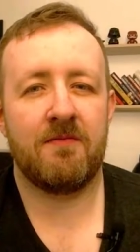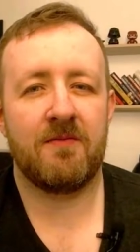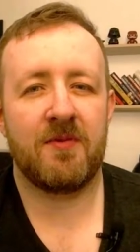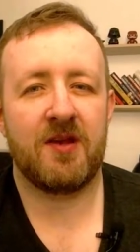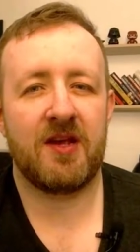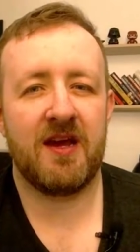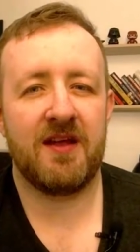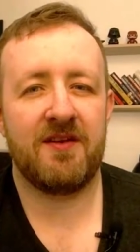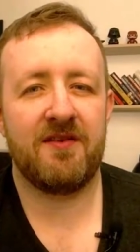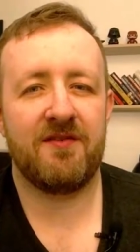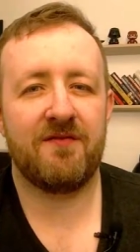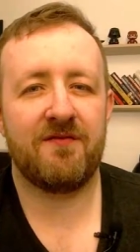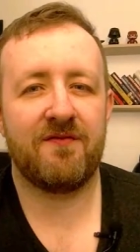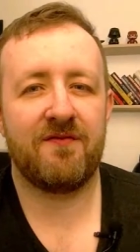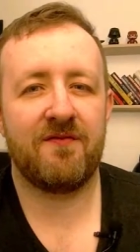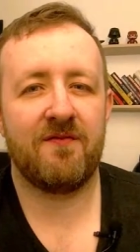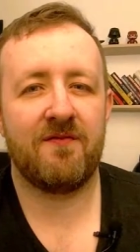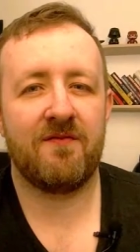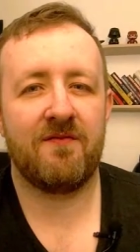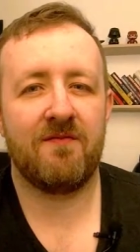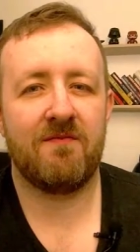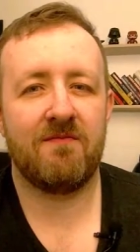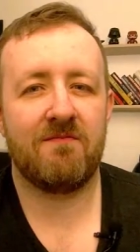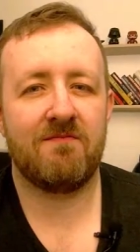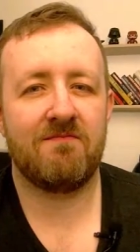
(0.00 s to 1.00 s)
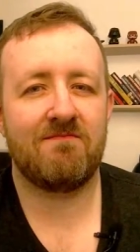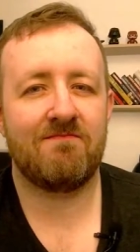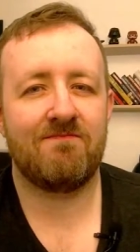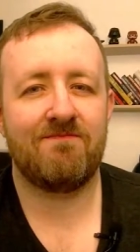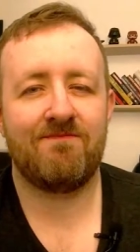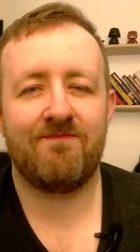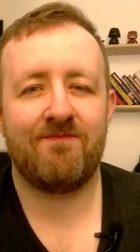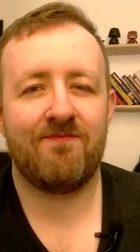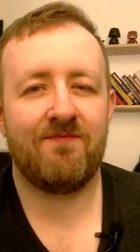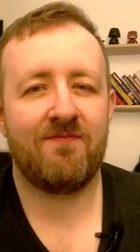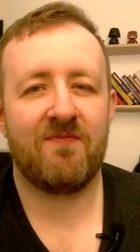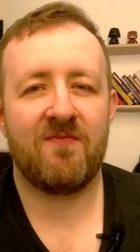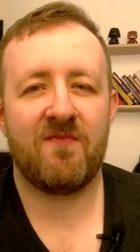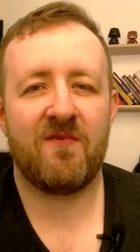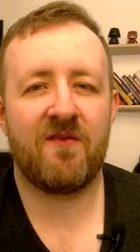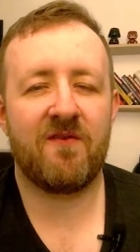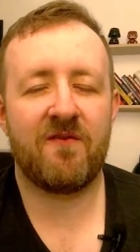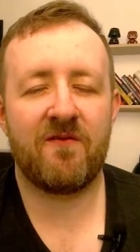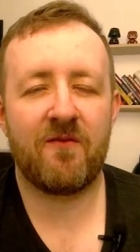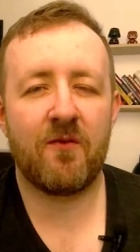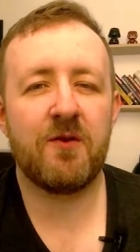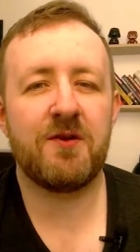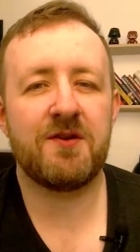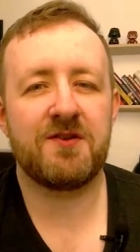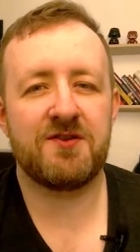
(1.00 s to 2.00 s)
kind of
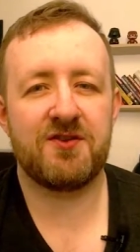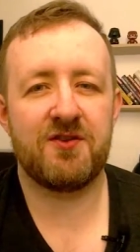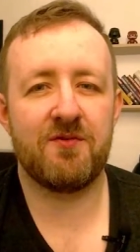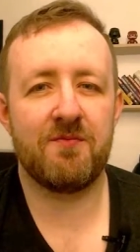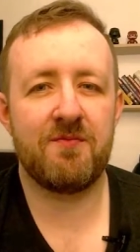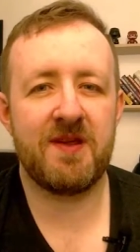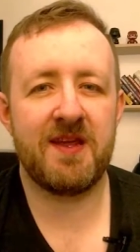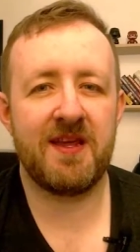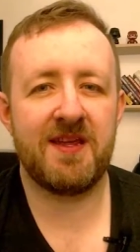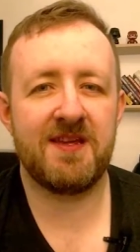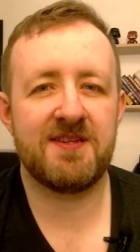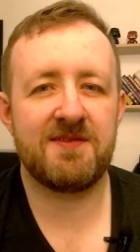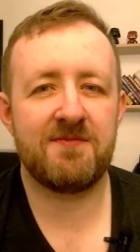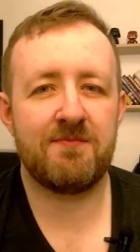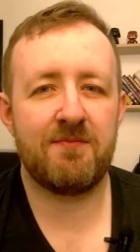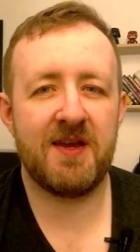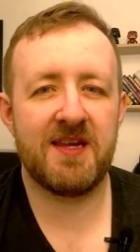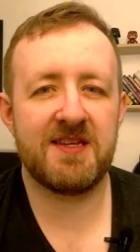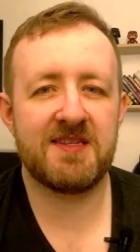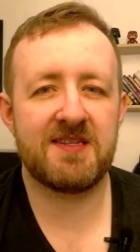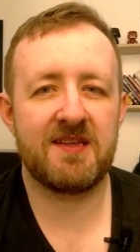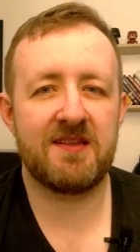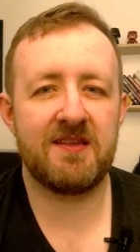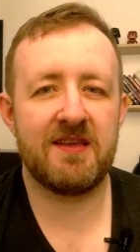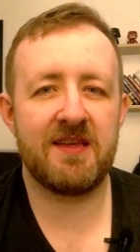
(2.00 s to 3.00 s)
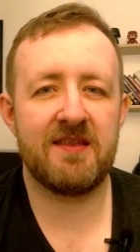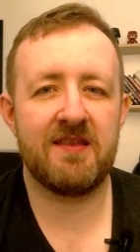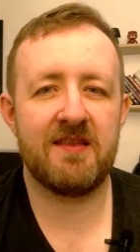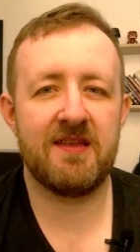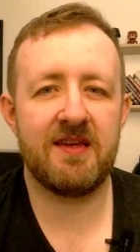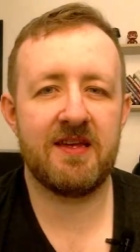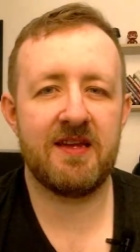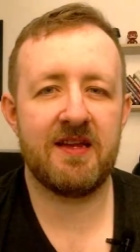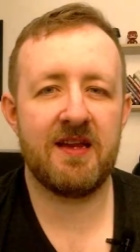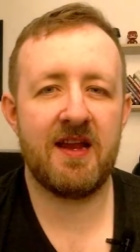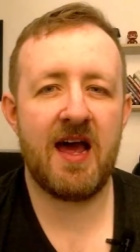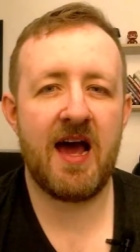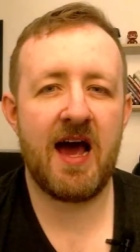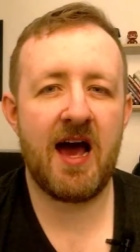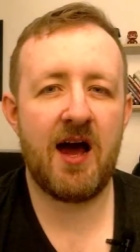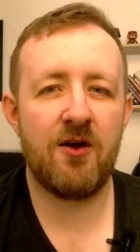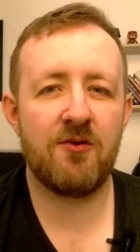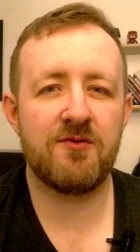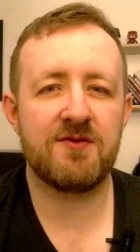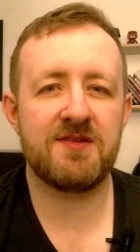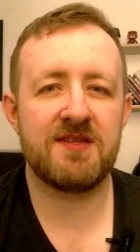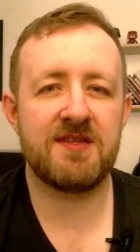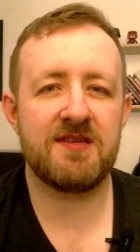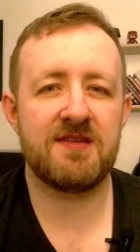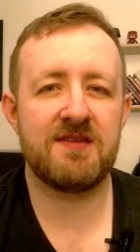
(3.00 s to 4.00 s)
furniture piece, basically, that
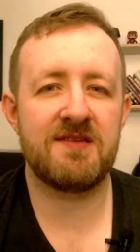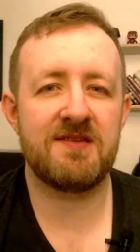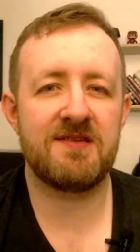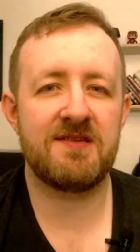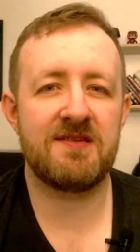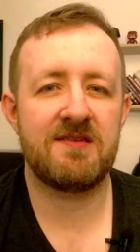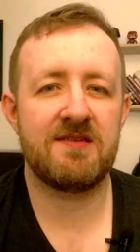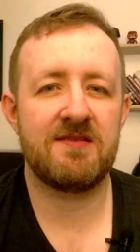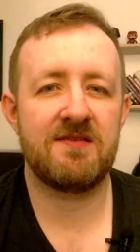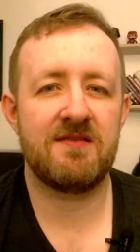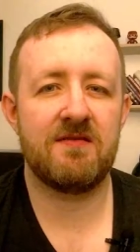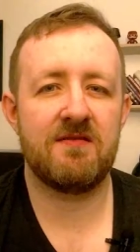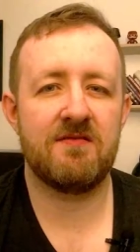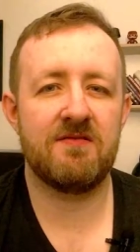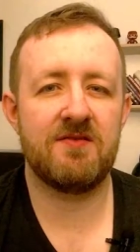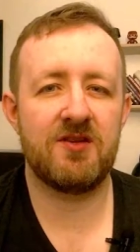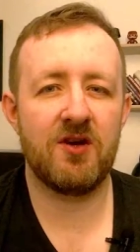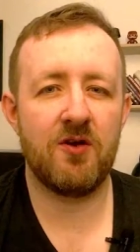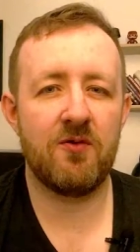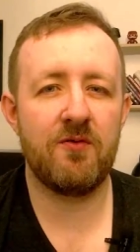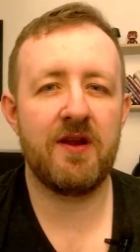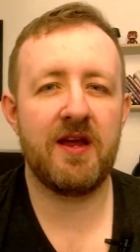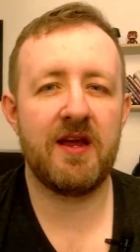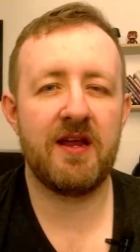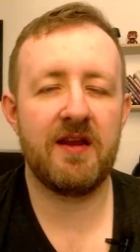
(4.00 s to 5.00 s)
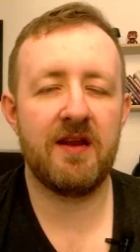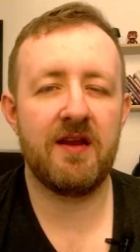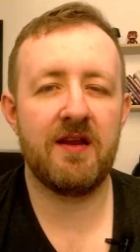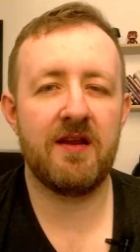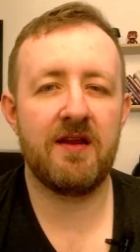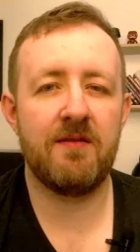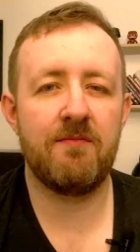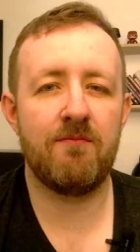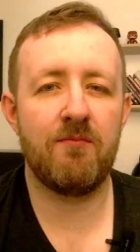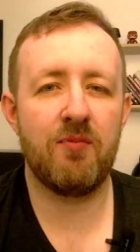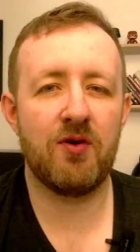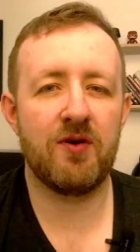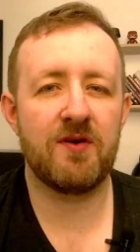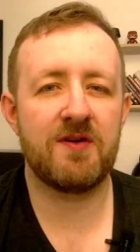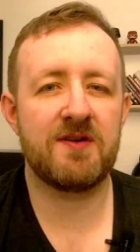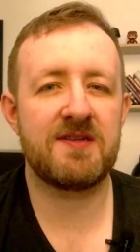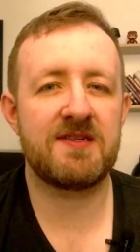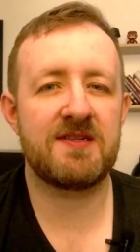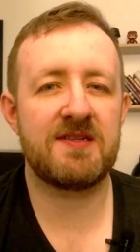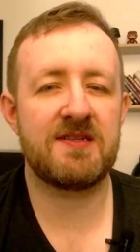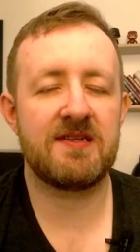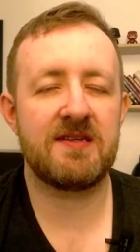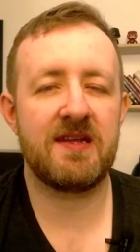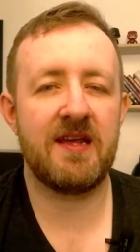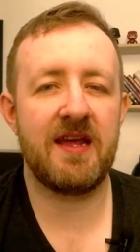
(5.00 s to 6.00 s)
houses donated
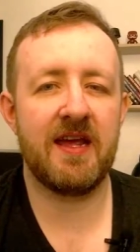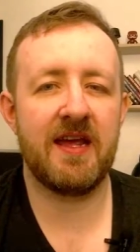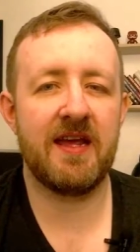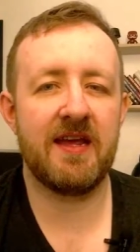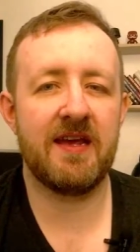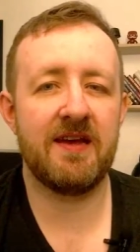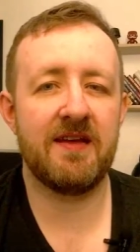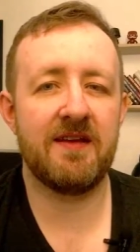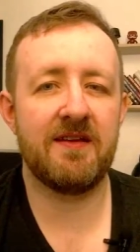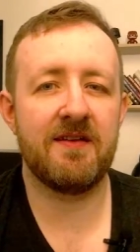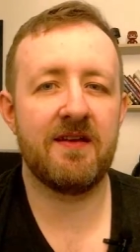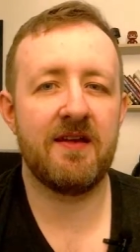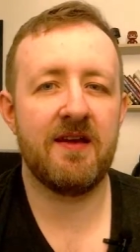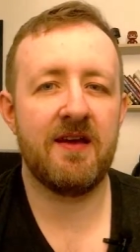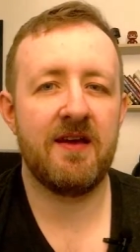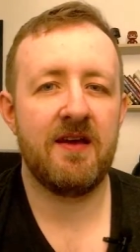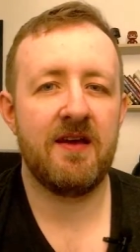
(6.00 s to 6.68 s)
books and